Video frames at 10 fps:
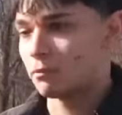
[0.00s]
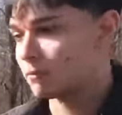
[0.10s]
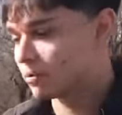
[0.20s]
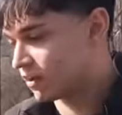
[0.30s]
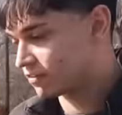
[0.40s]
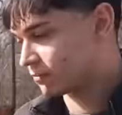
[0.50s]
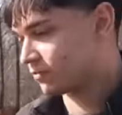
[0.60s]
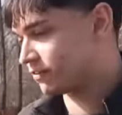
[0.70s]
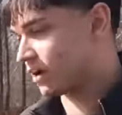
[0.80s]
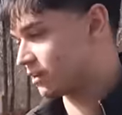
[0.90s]
I'm gonna be racing my
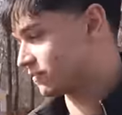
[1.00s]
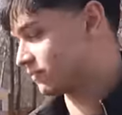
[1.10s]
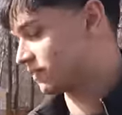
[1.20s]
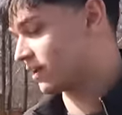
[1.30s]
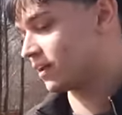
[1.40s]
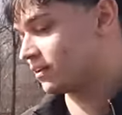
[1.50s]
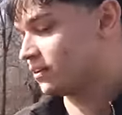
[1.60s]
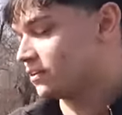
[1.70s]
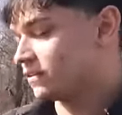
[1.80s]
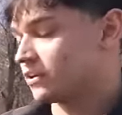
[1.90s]
fiance today.
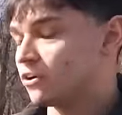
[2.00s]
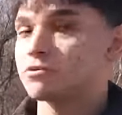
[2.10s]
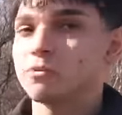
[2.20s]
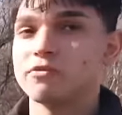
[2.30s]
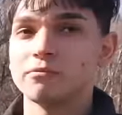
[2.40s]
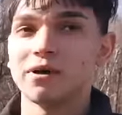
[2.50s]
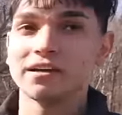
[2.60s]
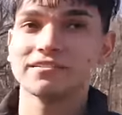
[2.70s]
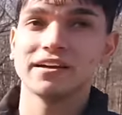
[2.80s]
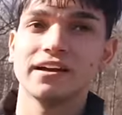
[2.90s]
The Urus
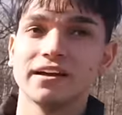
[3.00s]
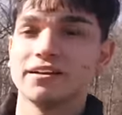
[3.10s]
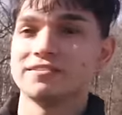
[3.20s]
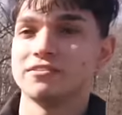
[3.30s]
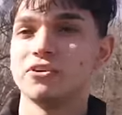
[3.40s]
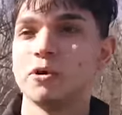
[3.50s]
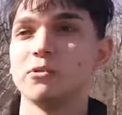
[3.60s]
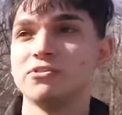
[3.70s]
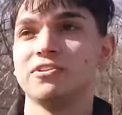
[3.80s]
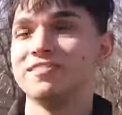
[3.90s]
Performante against the Turbo
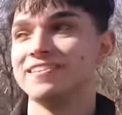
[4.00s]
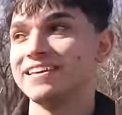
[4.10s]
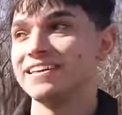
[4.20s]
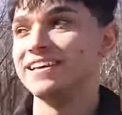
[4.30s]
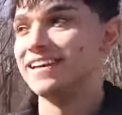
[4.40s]
GT.